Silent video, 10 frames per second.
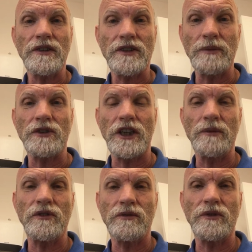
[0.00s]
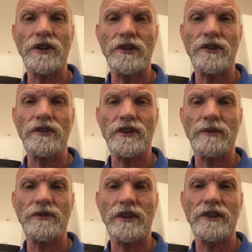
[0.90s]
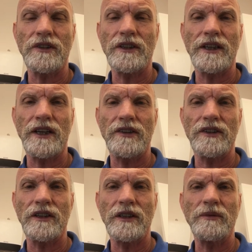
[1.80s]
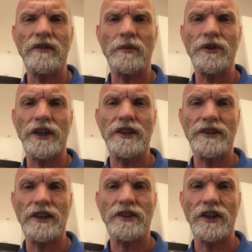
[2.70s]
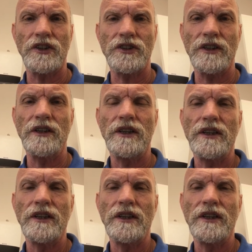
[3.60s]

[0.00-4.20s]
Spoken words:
Sometimes what you do sometimes get is a little bit of a pricking sensation,